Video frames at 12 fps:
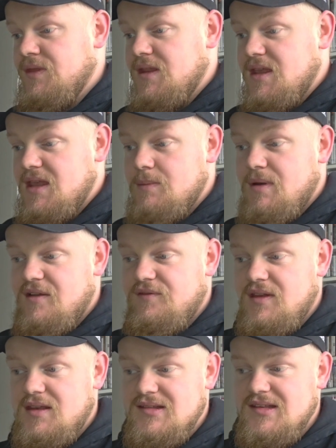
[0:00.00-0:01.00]
The eBay
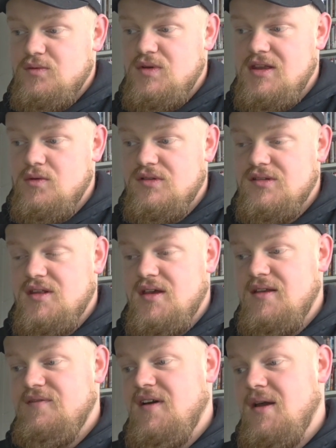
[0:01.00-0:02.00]
fees this week was
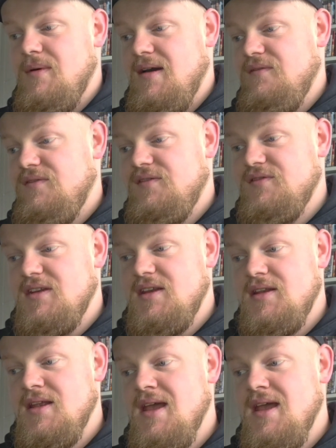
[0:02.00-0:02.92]
£35.15.